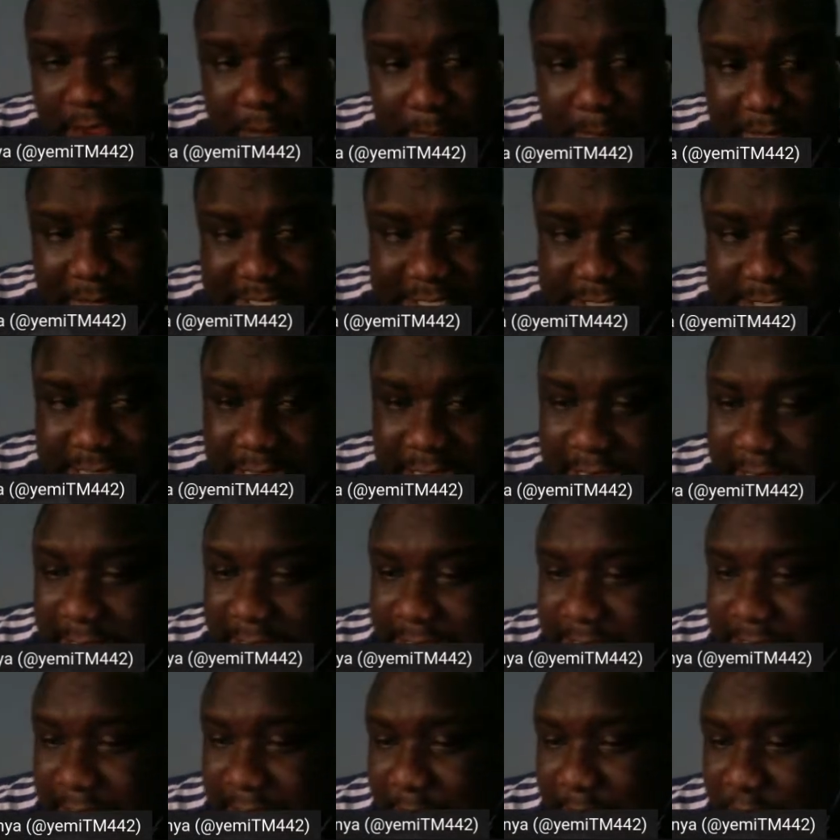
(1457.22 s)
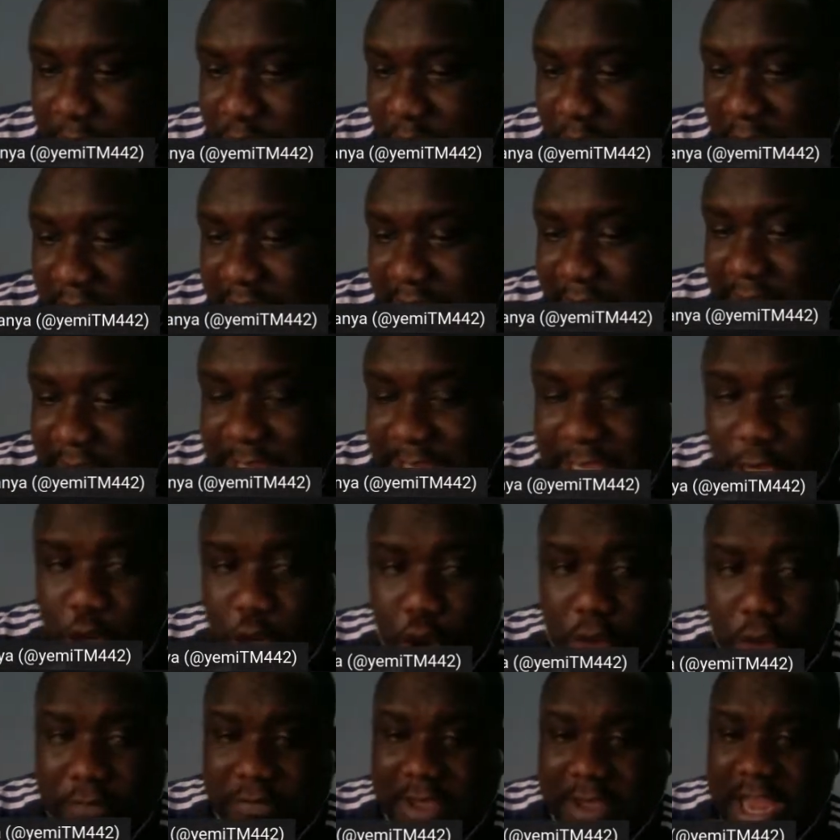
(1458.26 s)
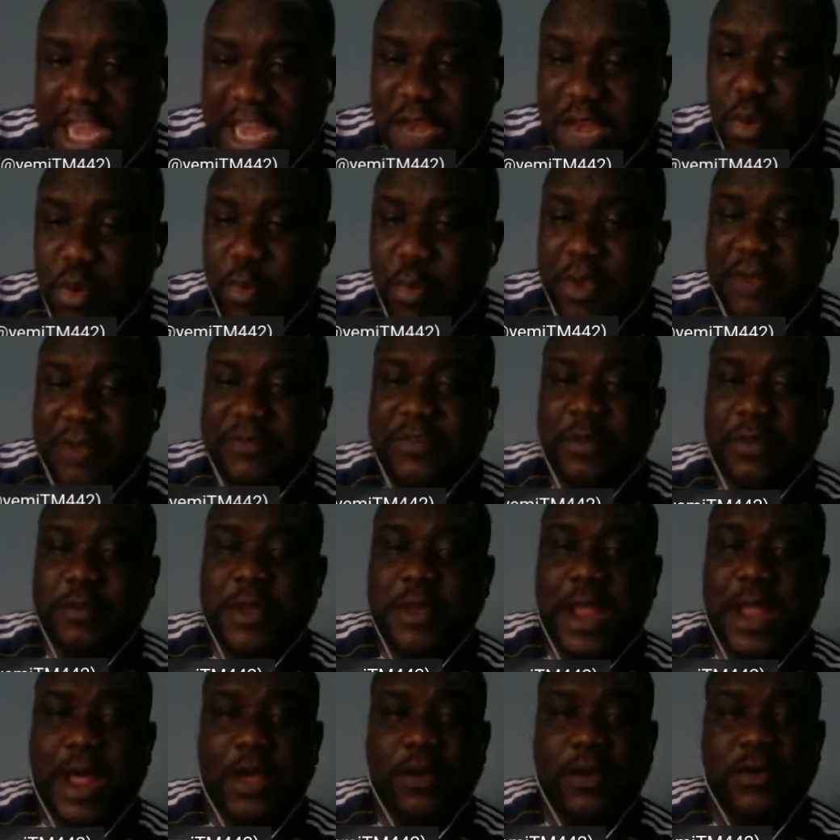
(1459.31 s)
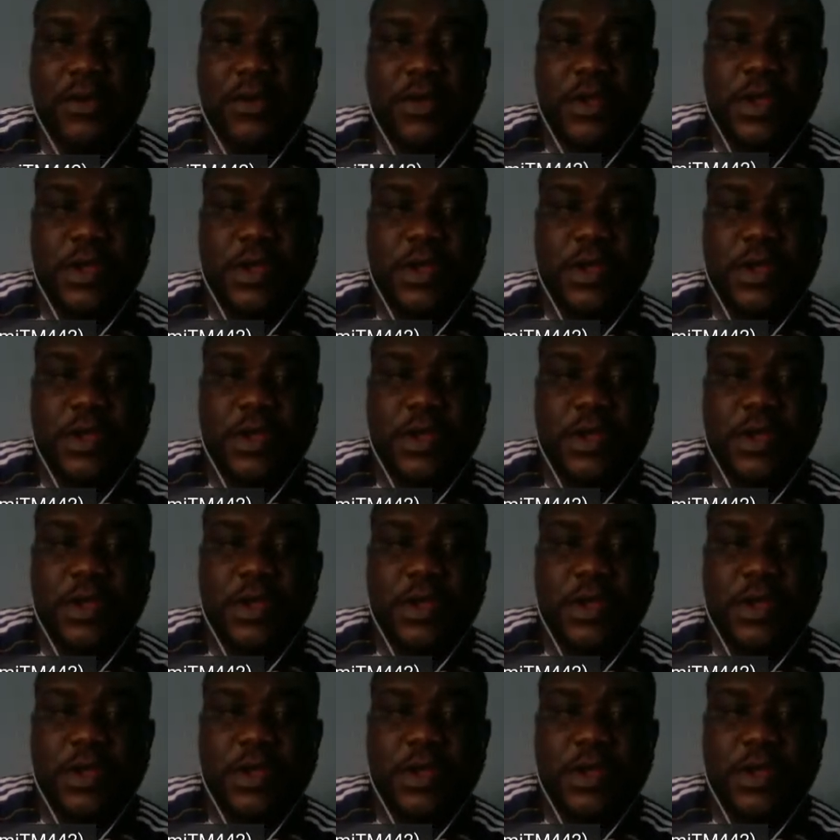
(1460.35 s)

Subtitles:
Manchester United, Brighton kick off any moment from now.